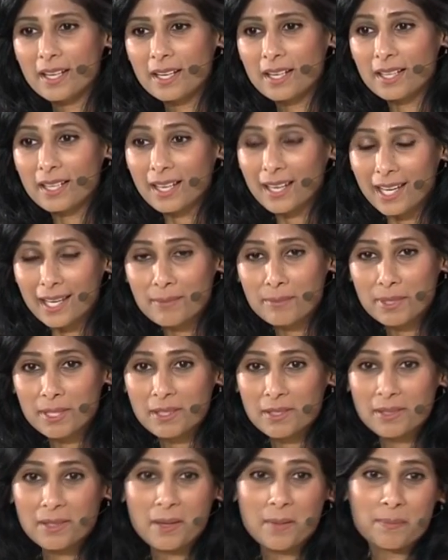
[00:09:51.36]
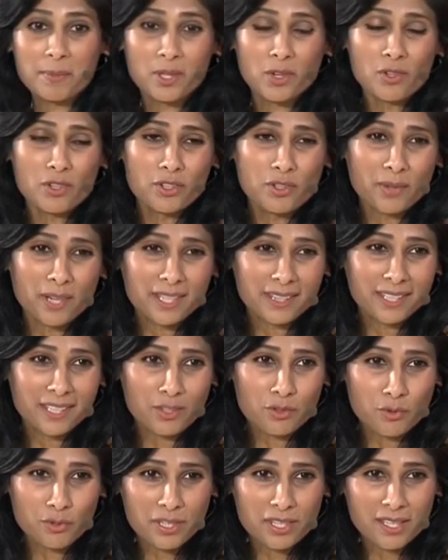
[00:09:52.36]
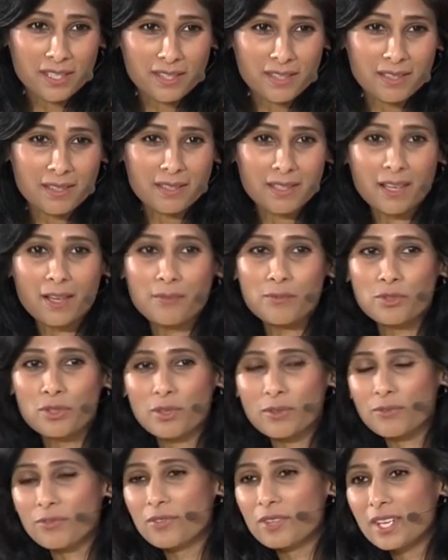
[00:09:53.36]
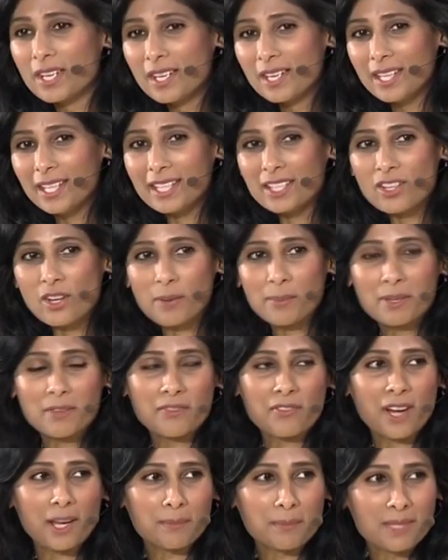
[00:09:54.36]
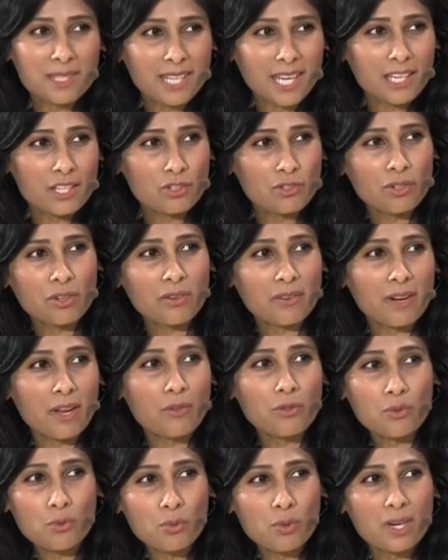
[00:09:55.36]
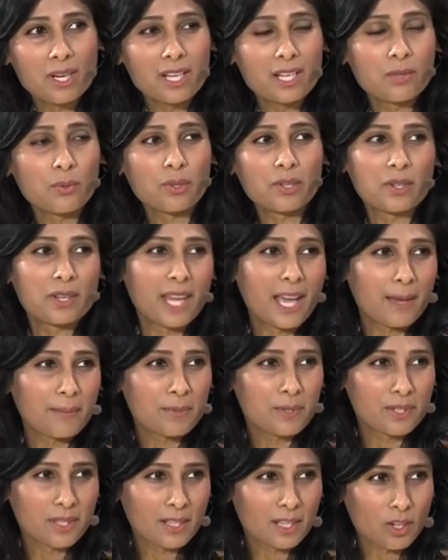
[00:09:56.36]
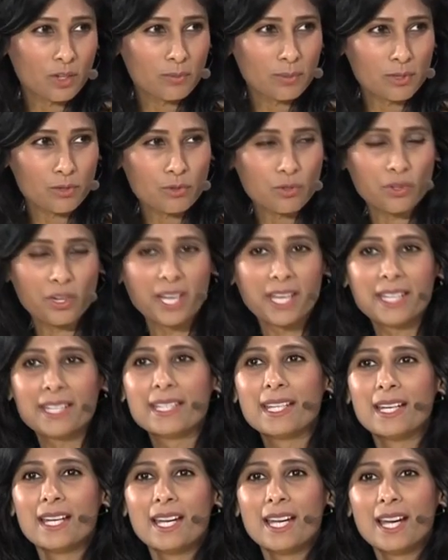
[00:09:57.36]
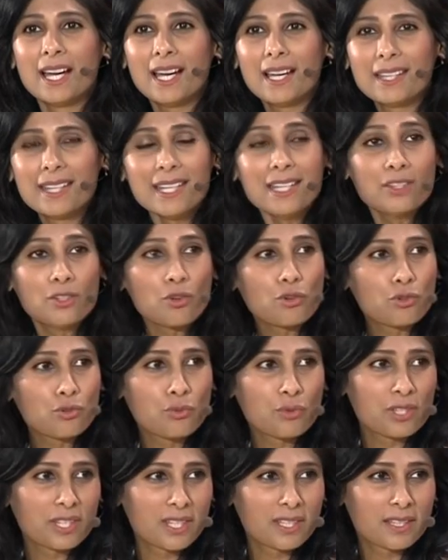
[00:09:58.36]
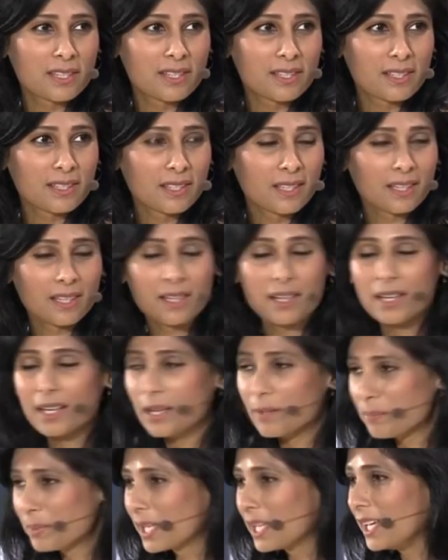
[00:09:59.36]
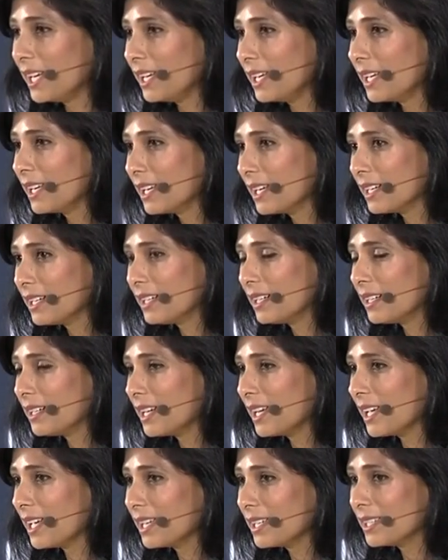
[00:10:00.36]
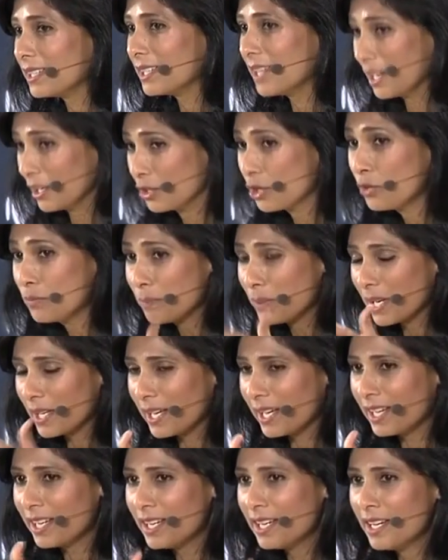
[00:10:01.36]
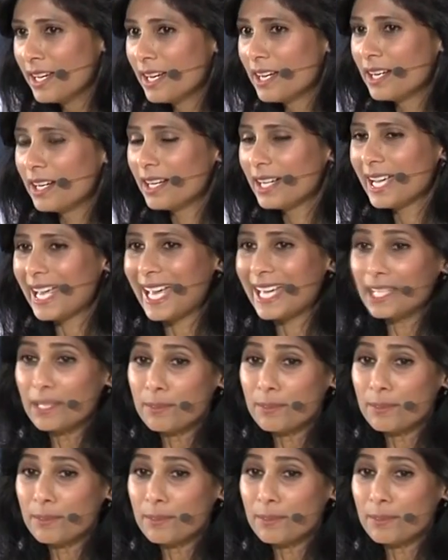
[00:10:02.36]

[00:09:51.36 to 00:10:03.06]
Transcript: climate, but also, I think, risks in terms of economic fragmentation around the world, what could happen to global trade. I think those risks could play an